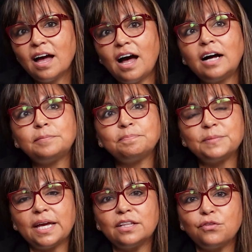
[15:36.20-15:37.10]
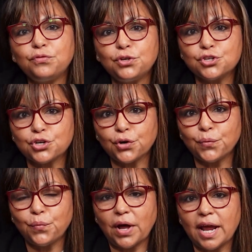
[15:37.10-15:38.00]
In the future,
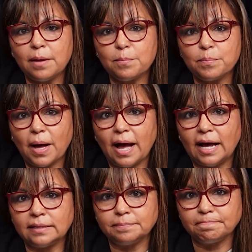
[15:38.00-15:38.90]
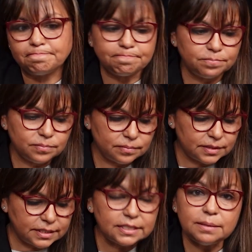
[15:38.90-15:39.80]
what I
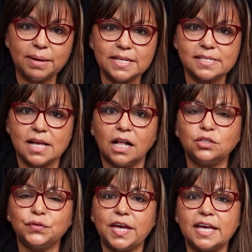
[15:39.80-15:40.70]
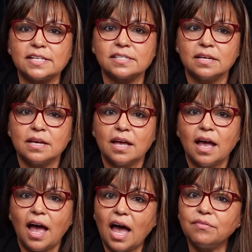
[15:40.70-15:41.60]
see myself is
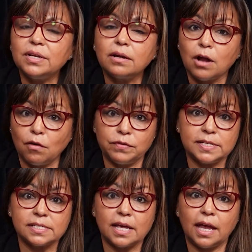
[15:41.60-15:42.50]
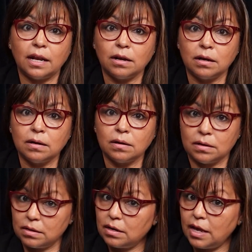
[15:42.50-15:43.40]
having an office in
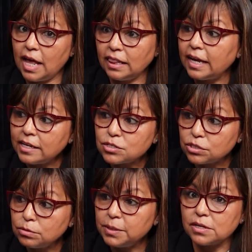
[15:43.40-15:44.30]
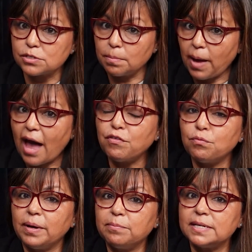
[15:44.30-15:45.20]
LA too, because half of
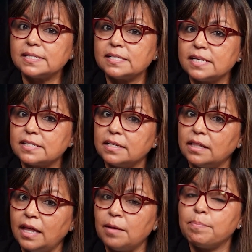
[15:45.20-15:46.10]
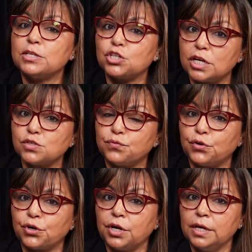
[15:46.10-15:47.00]
my business is in LA, but just
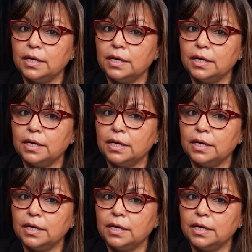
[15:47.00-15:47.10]
for